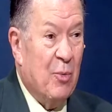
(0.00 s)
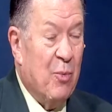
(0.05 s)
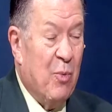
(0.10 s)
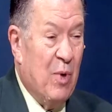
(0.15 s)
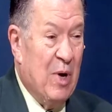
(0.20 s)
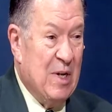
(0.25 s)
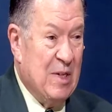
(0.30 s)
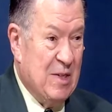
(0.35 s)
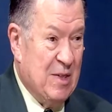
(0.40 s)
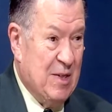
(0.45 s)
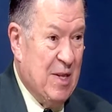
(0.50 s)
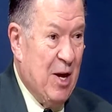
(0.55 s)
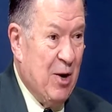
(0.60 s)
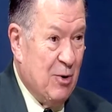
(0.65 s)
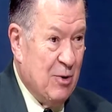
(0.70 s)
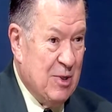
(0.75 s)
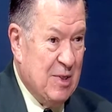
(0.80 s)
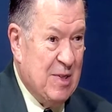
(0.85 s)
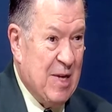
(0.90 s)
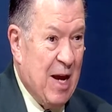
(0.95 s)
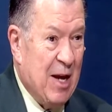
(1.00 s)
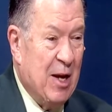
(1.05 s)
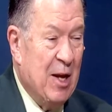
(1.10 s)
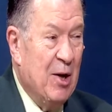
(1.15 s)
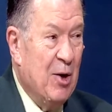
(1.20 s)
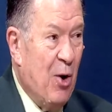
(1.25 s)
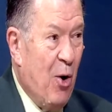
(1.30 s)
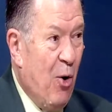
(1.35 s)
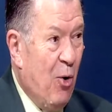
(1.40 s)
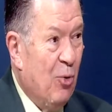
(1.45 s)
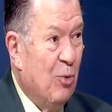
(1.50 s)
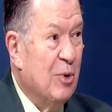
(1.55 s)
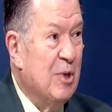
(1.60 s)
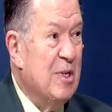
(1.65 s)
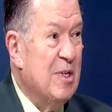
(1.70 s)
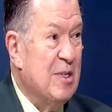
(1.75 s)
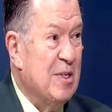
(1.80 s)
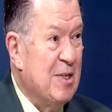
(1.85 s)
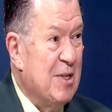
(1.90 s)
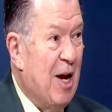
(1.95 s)
was their second
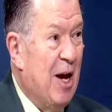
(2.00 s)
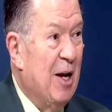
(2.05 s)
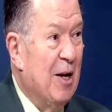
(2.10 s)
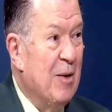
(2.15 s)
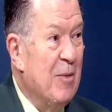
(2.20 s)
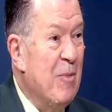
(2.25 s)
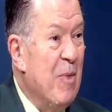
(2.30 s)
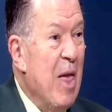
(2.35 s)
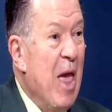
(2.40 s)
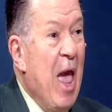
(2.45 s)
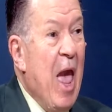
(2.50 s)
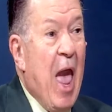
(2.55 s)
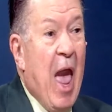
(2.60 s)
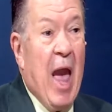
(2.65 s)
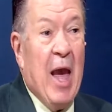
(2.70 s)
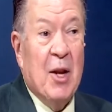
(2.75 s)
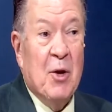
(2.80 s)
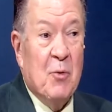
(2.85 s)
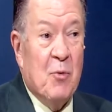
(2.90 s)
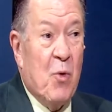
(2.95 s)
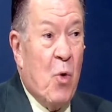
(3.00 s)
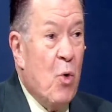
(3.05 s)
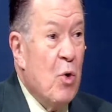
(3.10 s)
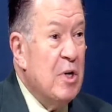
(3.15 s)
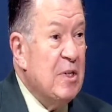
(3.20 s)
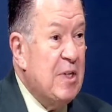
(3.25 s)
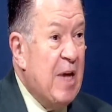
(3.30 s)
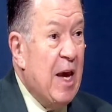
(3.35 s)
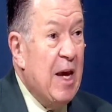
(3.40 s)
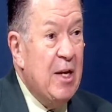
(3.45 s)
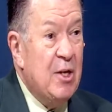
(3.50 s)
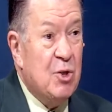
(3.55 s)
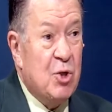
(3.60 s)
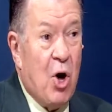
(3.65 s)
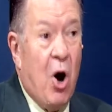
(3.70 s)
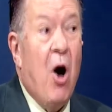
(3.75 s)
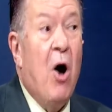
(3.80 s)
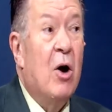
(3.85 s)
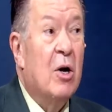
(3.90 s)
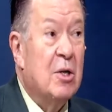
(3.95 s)
oldest son. And of course, he
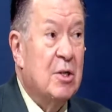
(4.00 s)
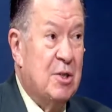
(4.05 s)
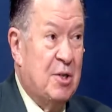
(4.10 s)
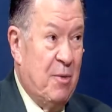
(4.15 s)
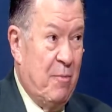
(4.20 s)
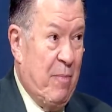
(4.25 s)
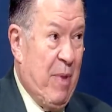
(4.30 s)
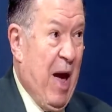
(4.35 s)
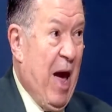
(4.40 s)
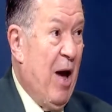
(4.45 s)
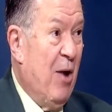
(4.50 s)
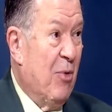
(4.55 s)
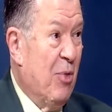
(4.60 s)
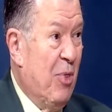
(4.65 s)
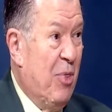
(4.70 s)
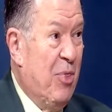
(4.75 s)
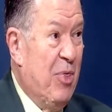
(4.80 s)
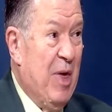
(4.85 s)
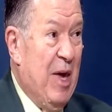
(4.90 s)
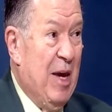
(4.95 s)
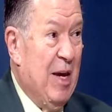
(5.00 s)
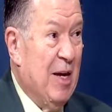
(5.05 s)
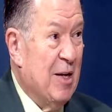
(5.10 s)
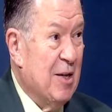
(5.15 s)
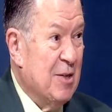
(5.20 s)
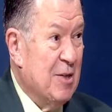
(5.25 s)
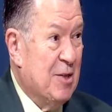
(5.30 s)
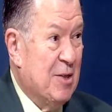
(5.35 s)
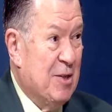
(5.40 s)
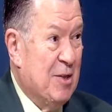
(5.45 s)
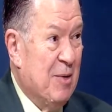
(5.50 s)
talked about things.